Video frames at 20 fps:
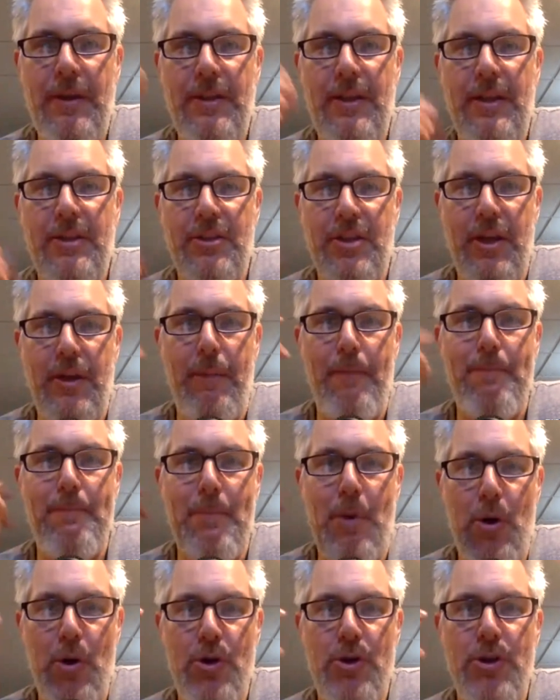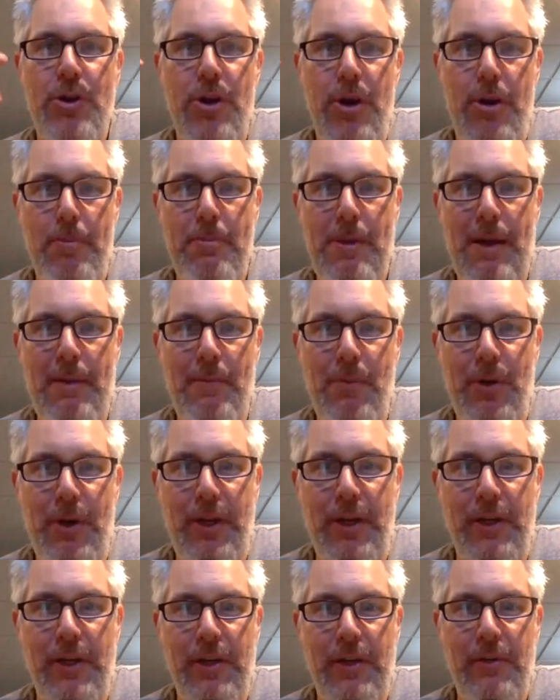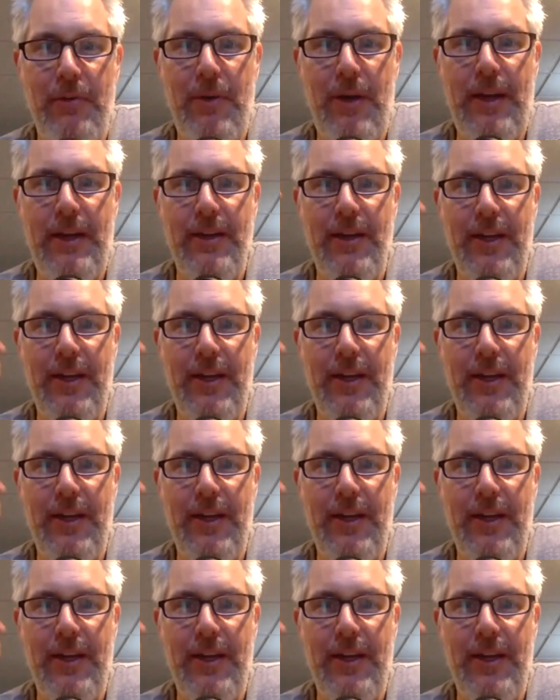and that's kind of burned in our memory, right?